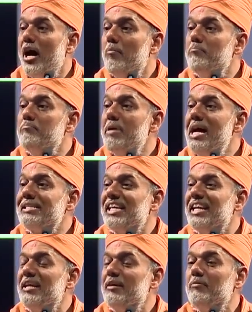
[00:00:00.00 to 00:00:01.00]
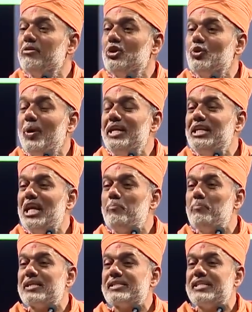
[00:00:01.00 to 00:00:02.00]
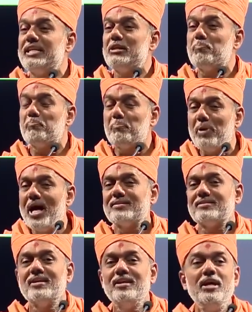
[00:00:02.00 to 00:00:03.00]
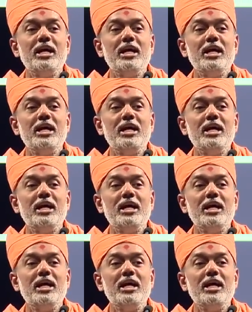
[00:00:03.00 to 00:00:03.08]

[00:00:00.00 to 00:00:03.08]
amazing 20% plus